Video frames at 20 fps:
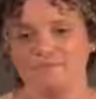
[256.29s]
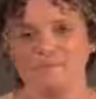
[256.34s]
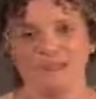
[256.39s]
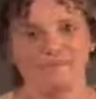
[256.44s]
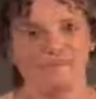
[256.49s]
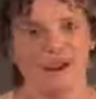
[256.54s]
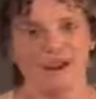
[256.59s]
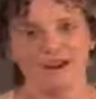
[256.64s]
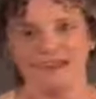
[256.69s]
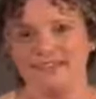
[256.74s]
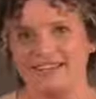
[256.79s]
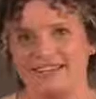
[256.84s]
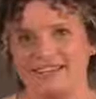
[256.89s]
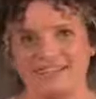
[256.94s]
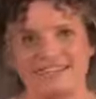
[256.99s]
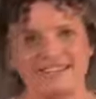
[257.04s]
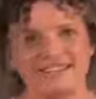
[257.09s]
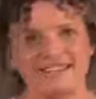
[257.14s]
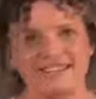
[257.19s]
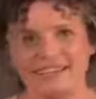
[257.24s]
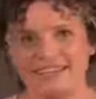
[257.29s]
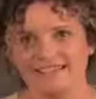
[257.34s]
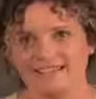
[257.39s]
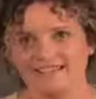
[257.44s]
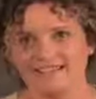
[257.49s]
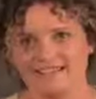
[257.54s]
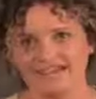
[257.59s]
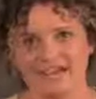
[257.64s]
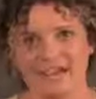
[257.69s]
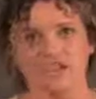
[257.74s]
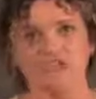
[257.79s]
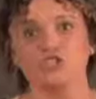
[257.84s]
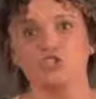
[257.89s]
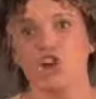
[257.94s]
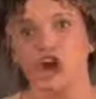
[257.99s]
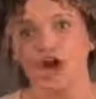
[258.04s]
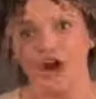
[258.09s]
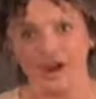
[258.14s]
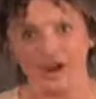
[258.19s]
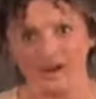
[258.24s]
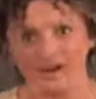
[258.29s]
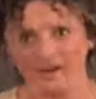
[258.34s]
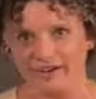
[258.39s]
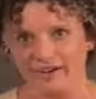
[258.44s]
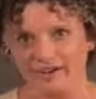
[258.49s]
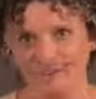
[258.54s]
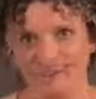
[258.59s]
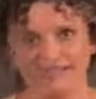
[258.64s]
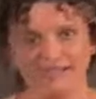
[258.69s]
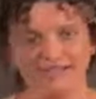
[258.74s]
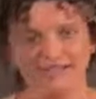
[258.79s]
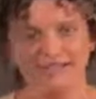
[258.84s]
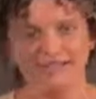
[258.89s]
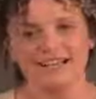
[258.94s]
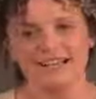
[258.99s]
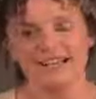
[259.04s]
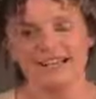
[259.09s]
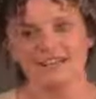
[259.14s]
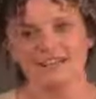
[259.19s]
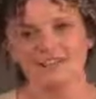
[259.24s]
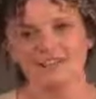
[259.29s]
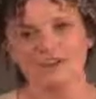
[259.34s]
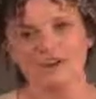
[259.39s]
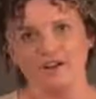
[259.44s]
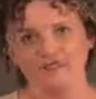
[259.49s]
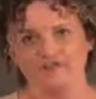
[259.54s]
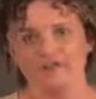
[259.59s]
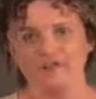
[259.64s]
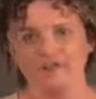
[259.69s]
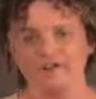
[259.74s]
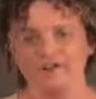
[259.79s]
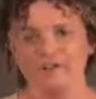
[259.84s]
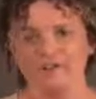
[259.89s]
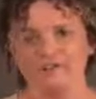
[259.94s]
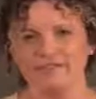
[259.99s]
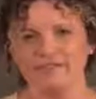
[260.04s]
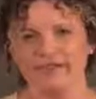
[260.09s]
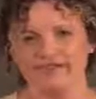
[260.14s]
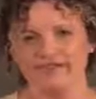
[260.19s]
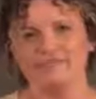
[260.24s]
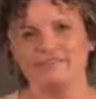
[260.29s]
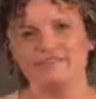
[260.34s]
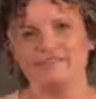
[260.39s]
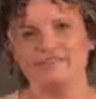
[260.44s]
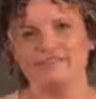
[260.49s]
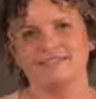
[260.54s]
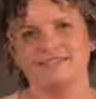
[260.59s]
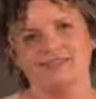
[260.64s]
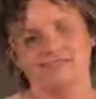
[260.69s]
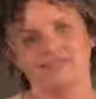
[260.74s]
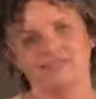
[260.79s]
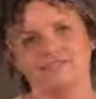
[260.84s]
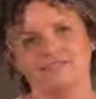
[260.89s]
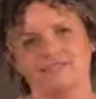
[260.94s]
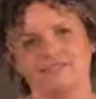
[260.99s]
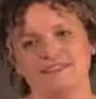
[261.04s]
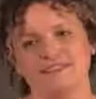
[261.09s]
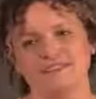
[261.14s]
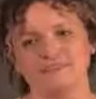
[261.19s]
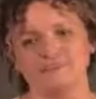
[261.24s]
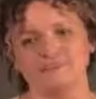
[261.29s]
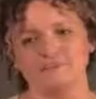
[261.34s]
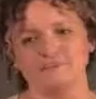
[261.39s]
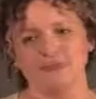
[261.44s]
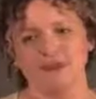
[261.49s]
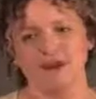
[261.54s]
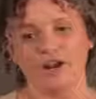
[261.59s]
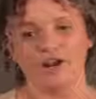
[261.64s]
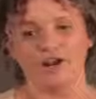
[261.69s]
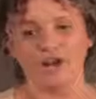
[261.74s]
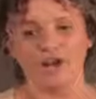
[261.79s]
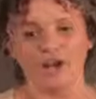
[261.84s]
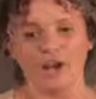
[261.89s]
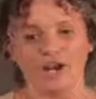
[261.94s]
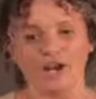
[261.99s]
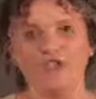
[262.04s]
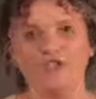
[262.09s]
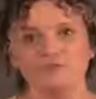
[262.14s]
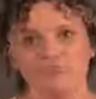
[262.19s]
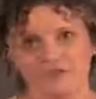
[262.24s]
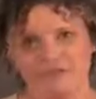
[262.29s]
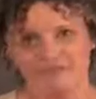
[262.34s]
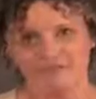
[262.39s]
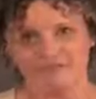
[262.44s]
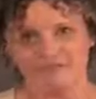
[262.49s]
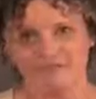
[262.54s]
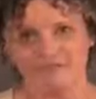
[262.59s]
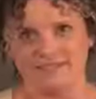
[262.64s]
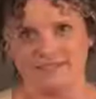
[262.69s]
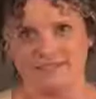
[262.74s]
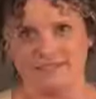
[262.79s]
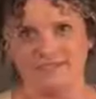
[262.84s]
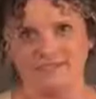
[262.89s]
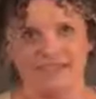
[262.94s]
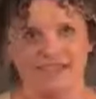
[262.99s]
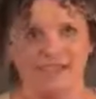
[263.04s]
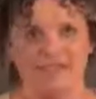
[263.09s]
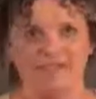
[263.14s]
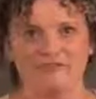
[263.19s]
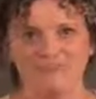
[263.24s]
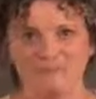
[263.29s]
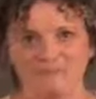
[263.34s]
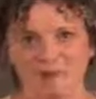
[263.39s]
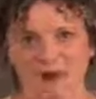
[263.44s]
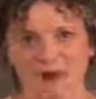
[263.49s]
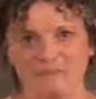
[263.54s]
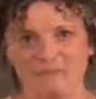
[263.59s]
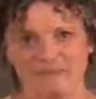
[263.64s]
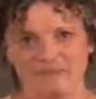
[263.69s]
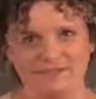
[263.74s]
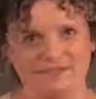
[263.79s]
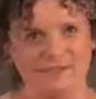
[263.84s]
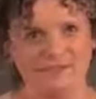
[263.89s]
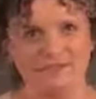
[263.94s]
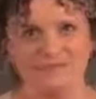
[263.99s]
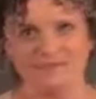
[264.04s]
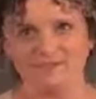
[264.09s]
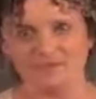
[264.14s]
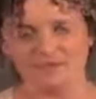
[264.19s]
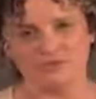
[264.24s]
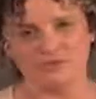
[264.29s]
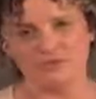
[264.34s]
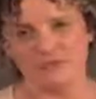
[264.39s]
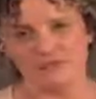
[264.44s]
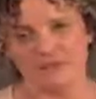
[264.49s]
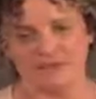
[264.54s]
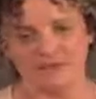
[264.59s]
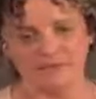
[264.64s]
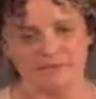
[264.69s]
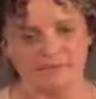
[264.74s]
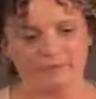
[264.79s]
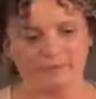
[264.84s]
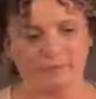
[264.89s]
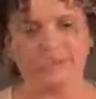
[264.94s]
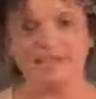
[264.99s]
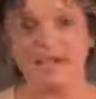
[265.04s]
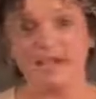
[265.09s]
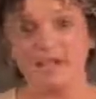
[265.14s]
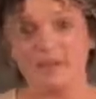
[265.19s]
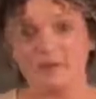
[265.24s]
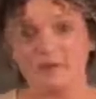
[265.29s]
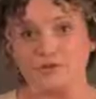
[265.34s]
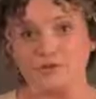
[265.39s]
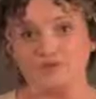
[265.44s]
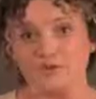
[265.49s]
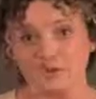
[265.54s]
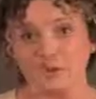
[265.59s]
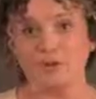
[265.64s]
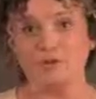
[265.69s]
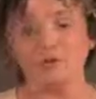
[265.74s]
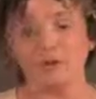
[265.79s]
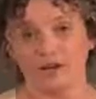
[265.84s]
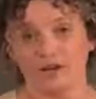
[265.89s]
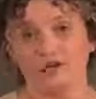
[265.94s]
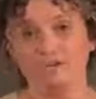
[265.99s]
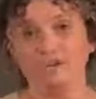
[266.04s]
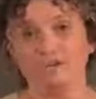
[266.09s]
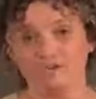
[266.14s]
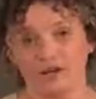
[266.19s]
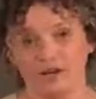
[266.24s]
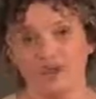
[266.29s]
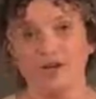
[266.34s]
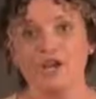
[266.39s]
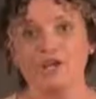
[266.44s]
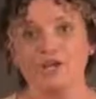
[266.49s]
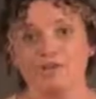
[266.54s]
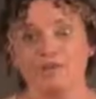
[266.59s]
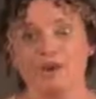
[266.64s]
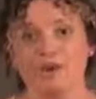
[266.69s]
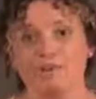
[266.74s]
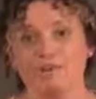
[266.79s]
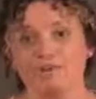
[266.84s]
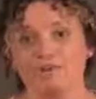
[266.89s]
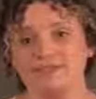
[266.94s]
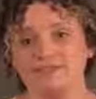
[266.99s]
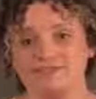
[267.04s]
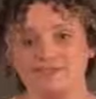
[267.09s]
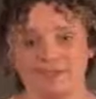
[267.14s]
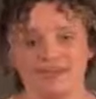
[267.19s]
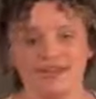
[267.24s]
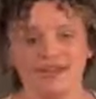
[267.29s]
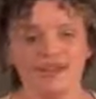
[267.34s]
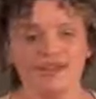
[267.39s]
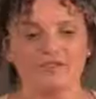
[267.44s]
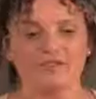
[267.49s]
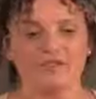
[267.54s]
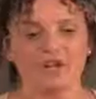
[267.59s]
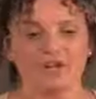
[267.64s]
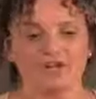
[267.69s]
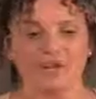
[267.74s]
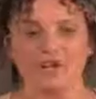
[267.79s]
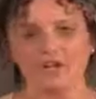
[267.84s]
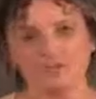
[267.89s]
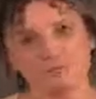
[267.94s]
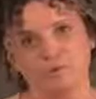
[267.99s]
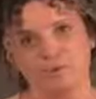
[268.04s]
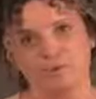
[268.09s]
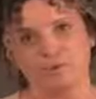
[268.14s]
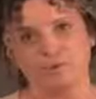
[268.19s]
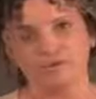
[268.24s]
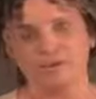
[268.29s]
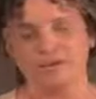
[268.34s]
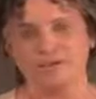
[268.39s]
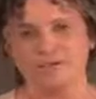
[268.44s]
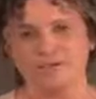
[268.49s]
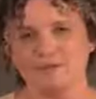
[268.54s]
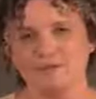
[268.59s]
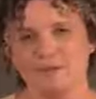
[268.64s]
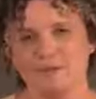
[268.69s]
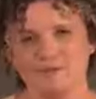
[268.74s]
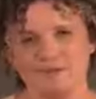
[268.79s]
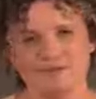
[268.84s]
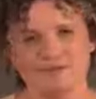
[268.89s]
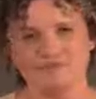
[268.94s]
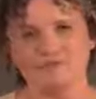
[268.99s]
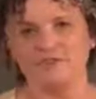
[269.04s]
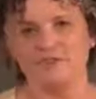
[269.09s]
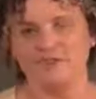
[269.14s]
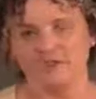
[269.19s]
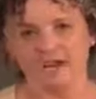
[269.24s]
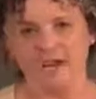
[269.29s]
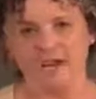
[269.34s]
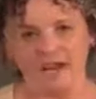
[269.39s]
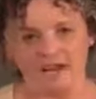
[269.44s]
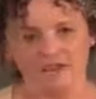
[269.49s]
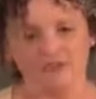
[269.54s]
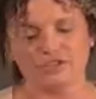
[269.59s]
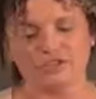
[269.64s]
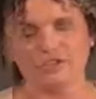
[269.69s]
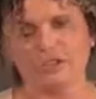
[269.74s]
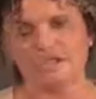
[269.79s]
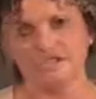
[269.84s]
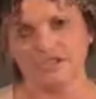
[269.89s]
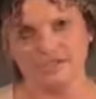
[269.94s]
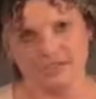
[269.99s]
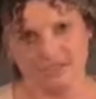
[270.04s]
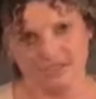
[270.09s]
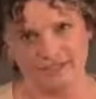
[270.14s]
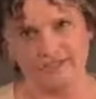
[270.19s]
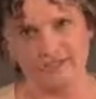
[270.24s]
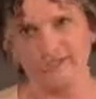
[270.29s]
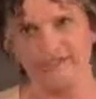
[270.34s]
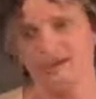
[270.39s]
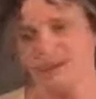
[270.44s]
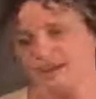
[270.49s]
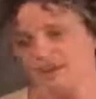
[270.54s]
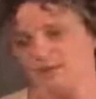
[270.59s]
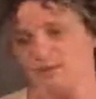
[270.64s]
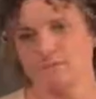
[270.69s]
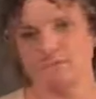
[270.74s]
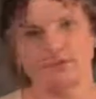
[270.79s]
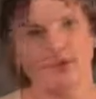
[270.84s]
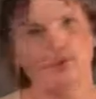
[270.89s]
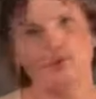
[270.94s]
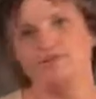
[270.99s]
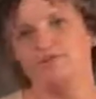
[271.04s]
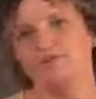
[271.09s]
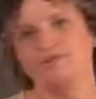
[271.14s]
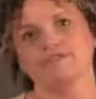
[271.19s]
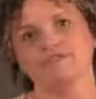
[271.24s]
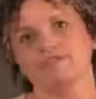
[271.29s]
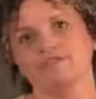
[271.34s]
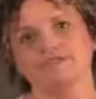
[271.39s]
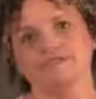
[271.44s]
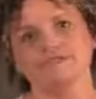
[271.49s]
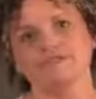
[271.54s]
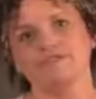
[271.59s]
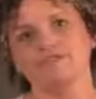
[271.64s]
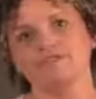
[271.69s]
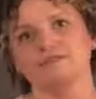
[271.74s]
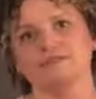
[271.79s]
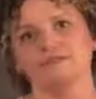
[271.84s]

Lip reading: marketing and sales and HR and all the different facets of a business, where large businesses have departments and silos. People work in different departments, but when you're an entrepreneur and running a small business, you're actually dealing with all of those things